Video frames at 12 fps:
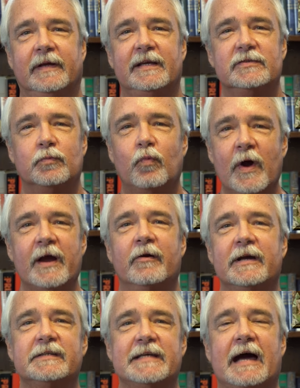is
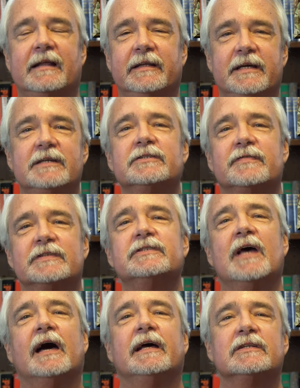where exactly is the
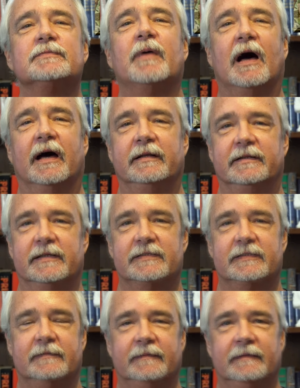science behind
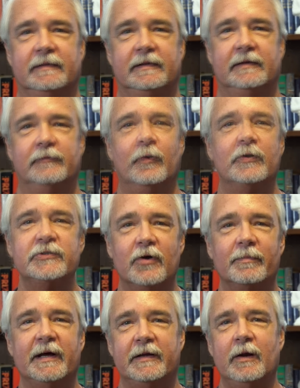this? We're always
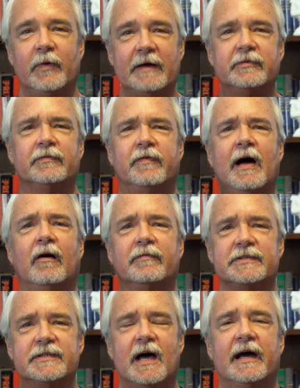talking about, you know, we have to follow
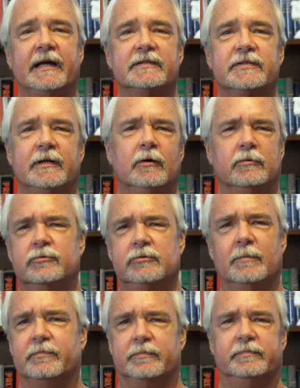the science. You know,
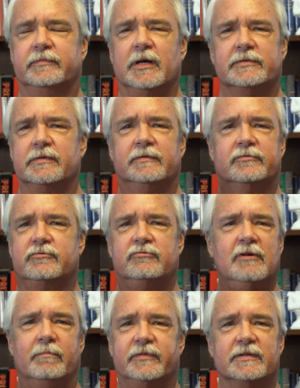Trump does,
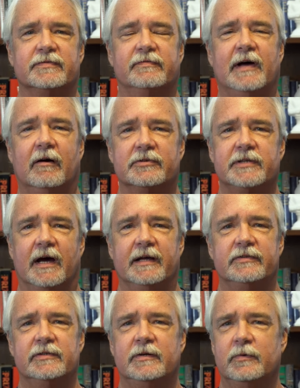Trump doesn't follow
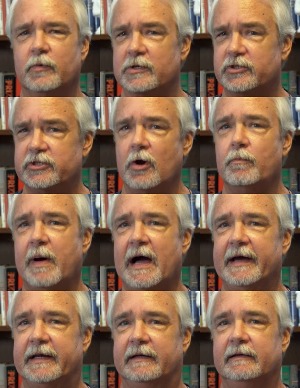science, whereas Joe
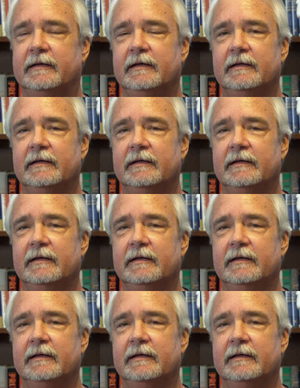Biden